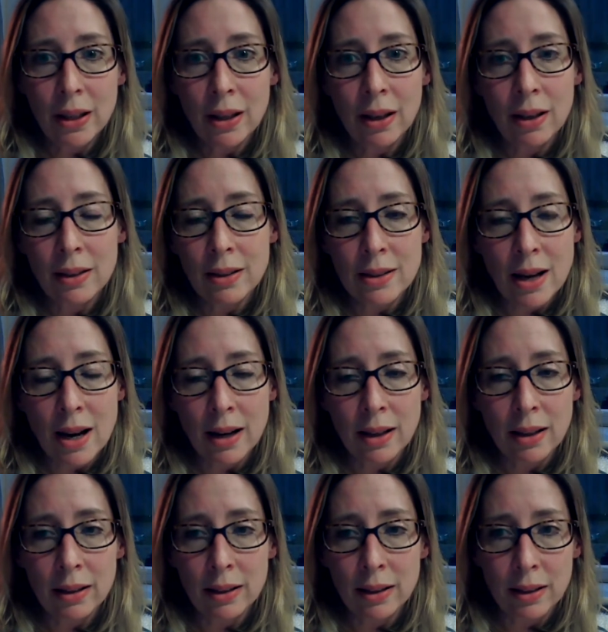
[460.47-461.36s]
and
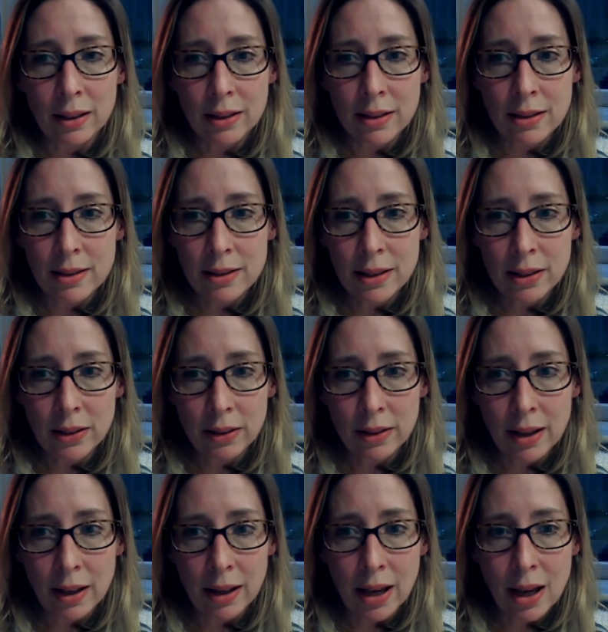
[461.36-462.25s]
anger that concealed their
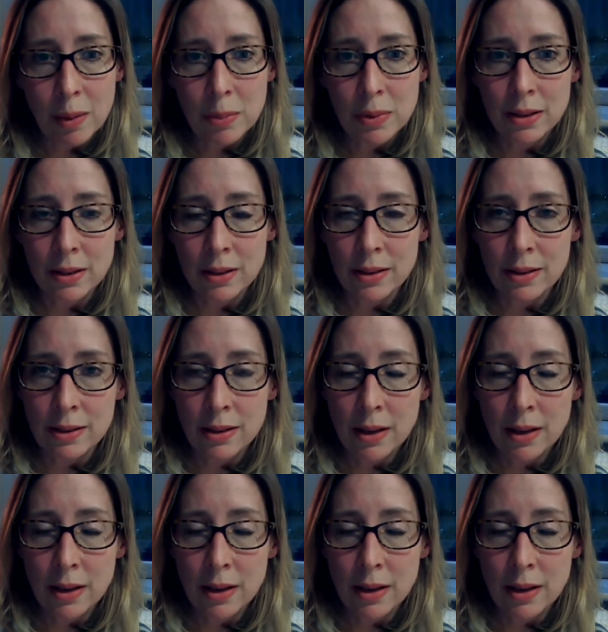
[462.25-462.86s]
captors,